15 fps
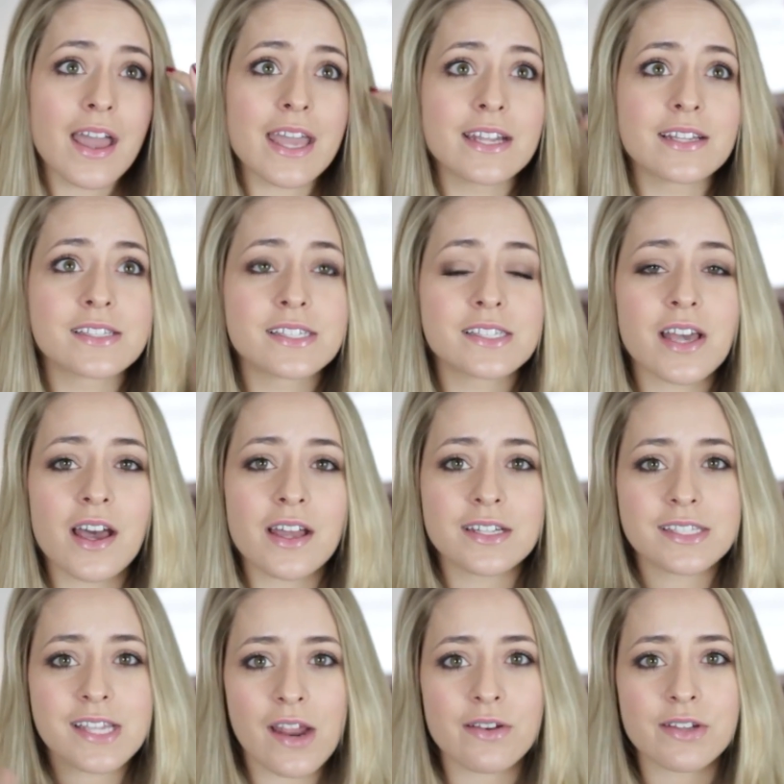in
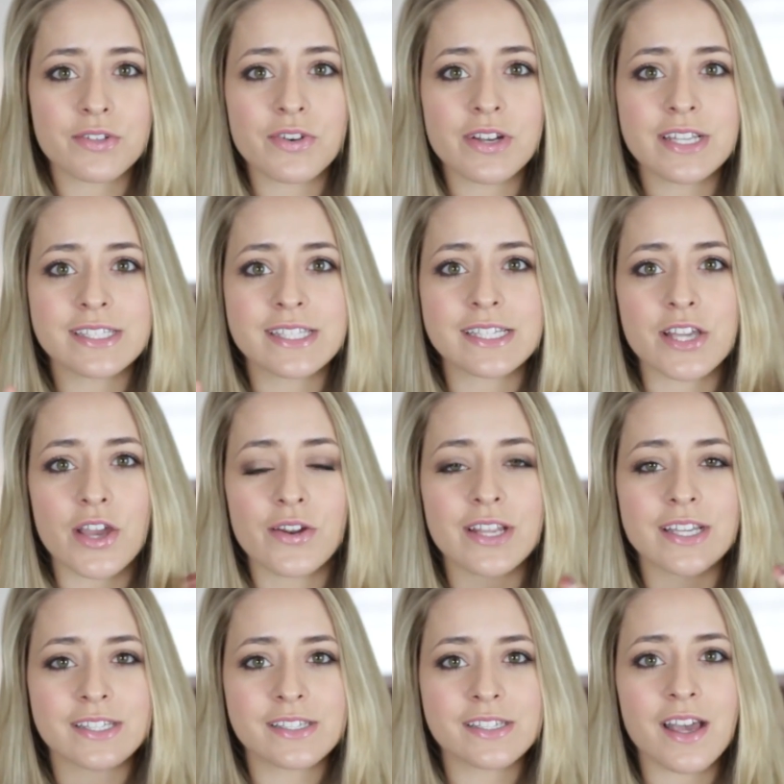certain territories there's
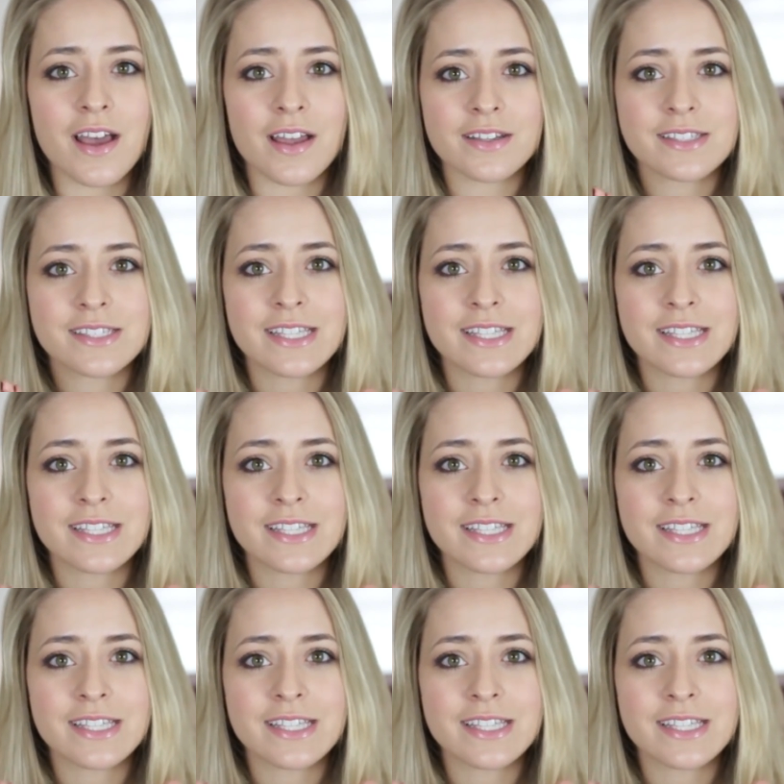only a certain